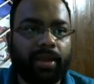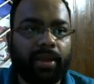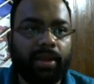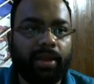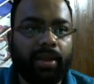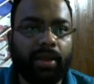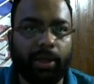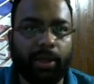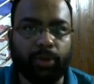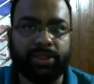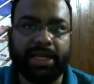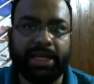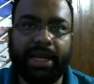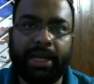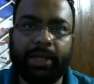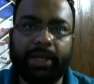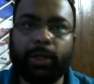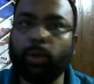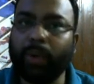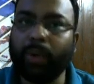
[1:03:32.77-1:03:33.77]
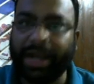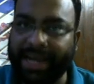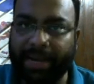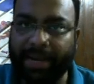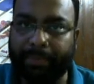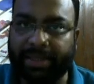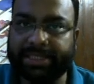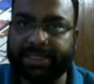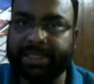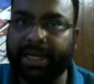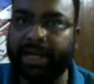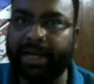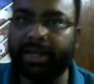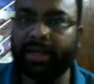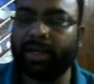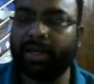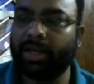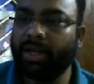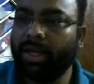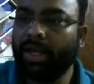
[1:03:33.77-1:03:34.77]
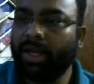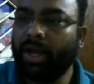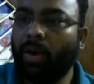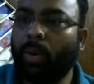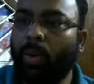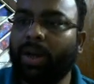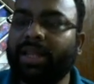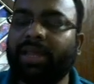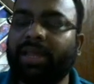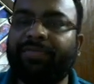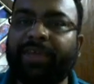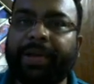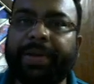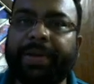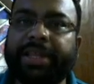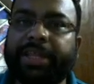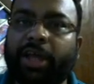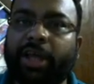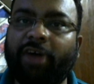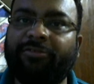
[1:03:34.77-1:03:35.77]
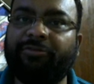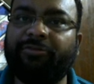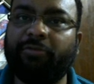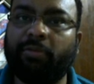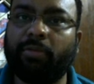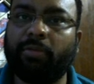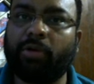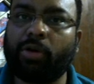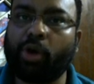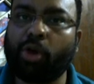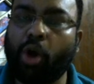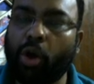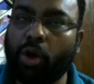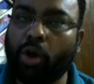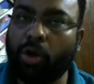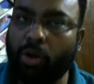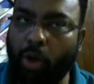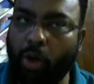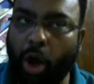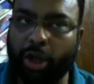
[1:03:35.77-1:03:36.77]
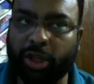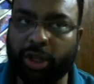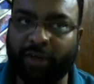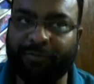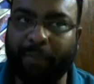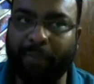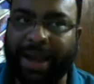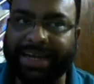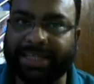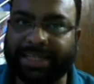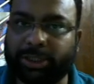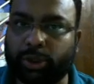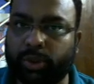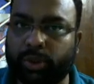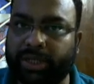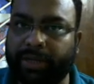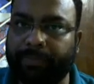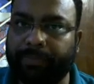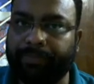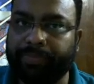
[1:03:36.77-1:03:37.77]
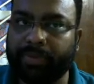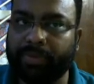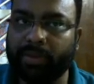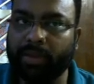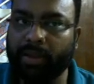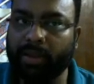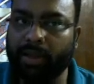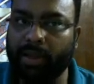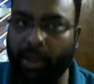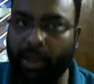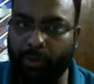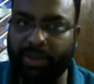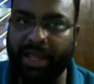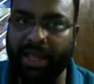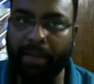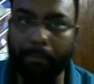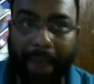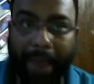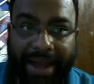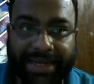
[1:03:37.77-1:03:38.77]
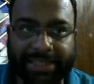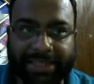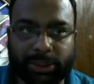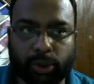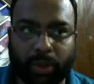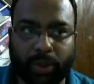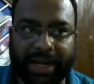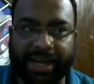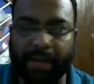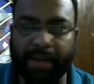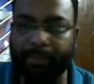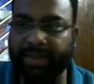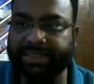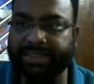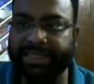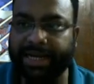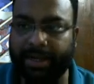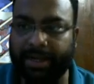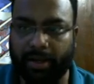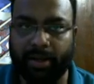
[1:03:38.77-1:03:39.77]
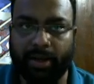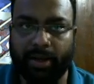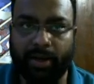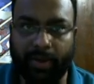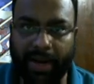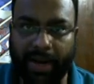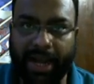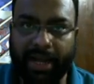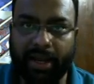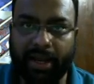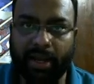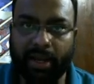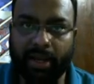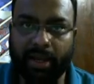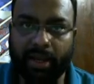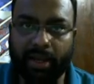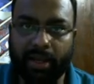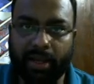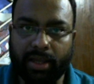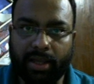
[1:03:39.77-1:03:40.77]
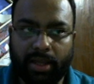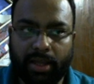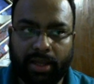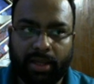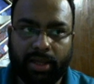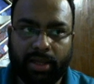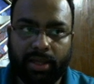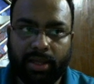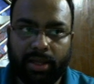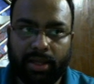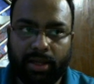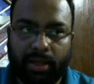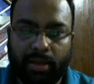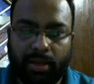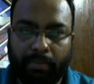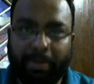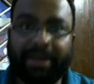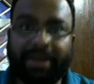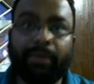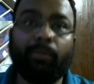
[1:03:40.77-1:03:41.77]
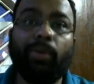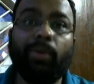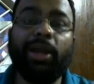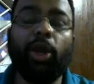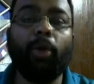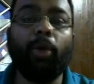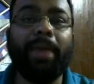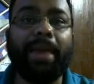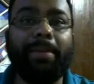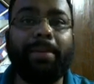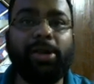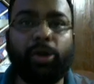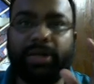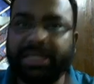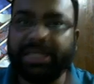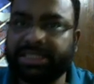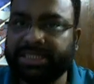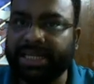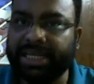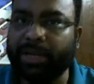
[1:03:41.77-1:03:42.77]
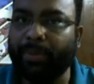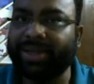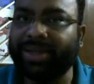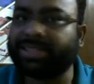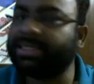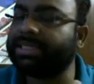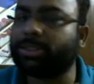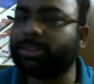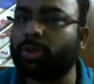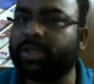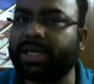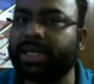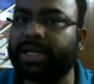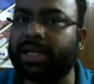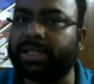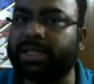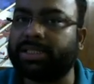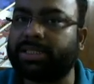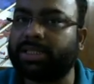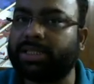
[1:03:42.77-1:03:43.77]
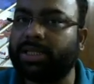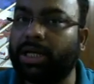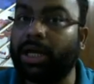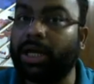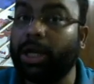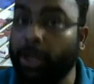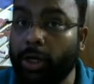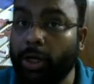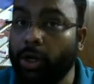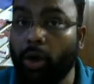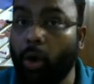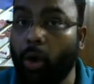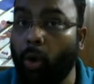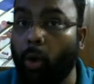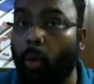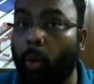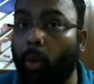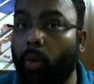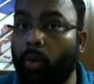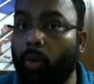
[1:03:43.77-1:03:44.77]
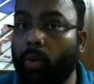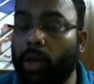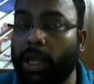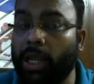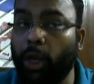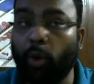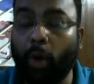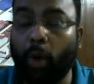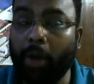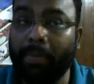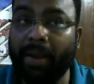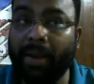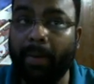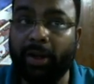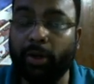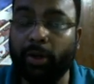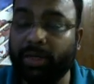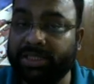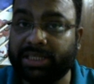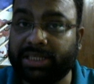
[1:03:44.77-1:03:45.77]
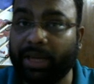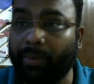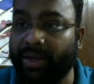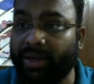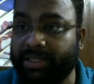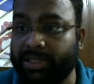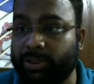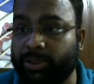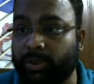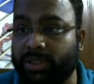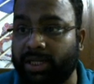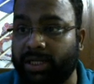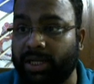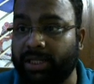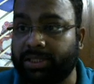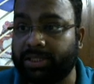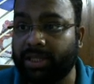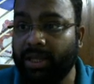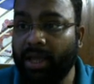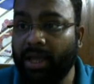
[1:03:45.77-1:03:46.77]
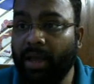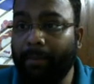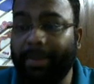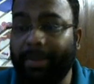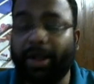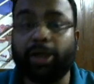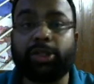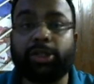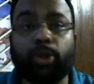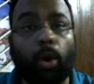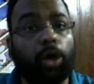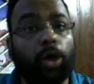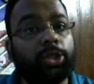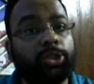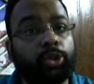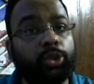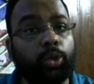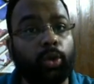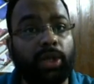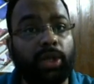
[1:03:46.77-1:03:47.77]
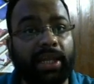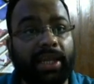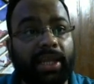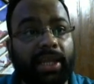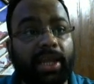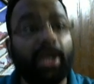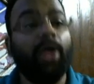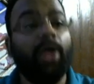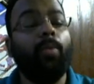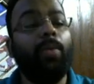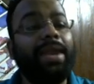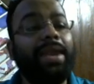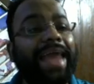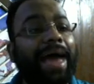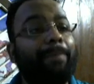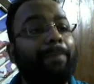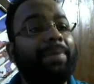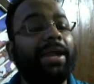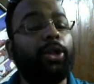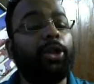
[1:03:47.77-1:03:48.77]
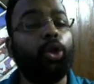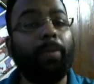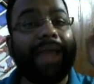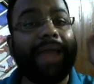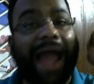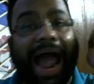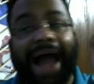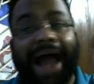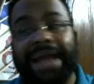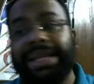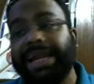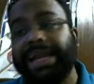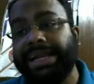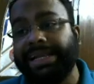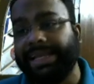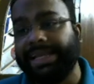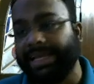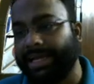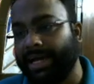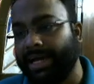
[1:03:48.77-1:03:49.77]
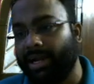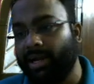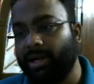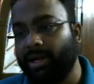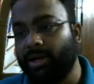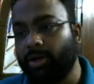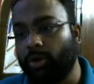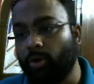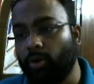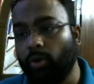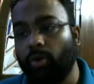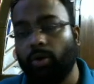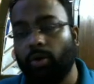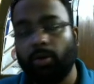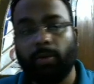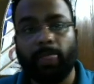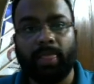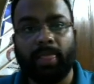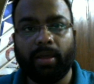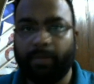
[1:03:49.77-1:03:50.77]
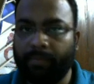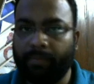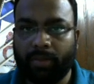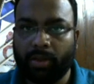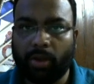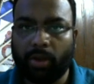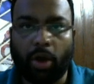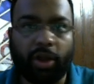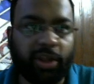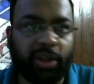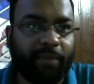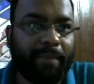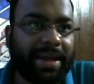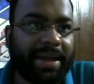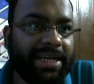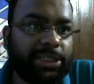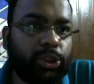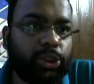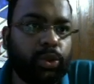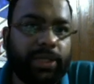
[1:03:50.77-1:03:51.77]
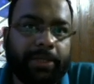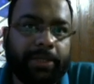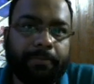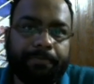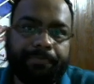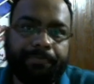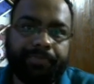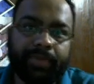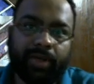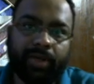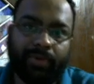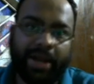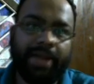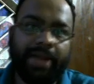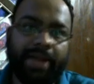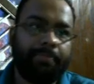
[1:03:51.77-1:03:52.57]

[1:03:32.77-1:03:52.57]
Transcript: You say 2 radian per second. What is the frequency of cos of minus 2t? You say minus 2 radian per second, right? But will you be able to distinguish these two signals? No, you won't be able to distinguish these two signals because cos 2t will appear to be identical to cos of minus 2t, right?